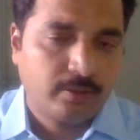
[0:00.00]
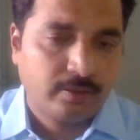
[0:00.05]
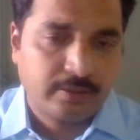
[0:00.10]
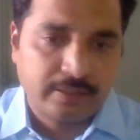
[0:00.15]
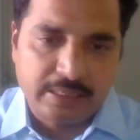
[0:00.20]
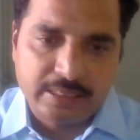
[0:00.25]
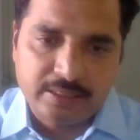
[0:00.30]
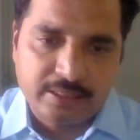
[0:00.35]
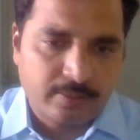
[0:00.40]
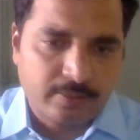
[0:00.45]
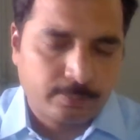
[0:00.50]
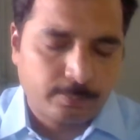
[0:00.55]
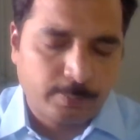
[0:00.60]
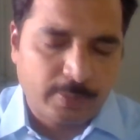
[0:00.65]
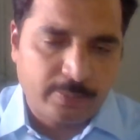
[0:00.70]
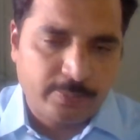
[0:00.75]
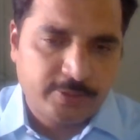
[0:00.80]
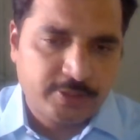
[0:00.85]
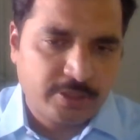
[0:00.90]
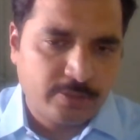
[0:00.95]
Collector
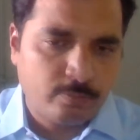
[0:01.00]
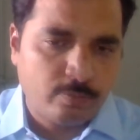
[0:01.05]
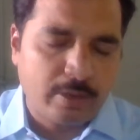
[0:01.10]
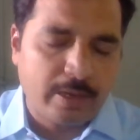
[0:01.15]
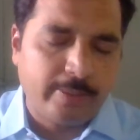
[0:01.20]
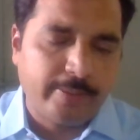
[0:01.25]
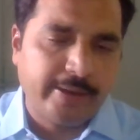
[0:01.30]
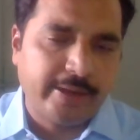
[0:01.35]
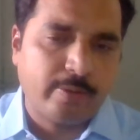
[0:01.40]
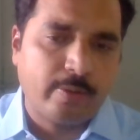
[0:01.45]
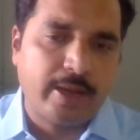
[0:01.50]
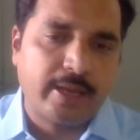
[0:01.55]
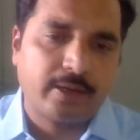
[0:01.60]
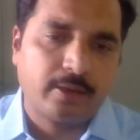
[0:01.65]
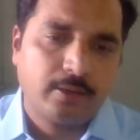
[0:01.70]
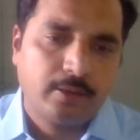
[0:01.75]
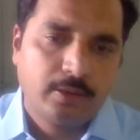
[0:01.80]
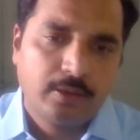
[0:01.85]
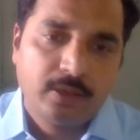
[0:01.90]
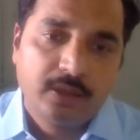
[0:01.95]
permission will be required,
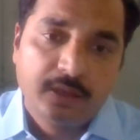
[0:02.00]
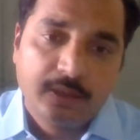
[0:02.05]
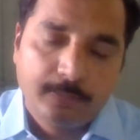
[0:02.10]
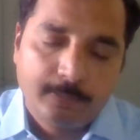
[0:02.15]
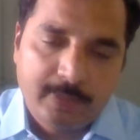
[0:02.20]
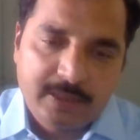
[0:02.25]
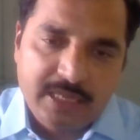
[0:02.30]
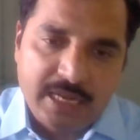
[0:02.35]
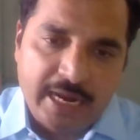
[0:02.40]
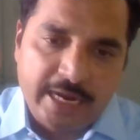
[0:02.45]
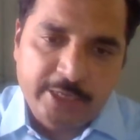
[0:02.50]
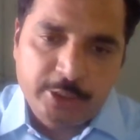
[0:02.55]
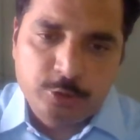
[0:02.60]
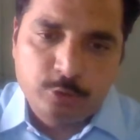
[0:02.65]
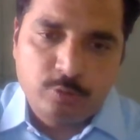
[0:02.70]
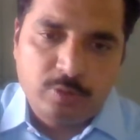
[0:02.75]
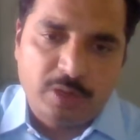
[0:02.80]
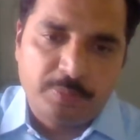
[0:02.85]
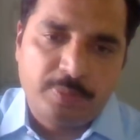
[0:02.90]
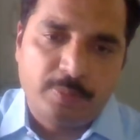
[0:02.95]
but the height
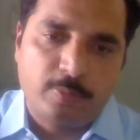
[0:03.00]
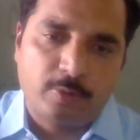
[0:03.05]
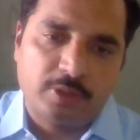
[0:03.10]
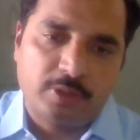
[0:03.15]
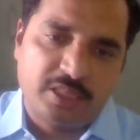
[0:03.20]
should not be more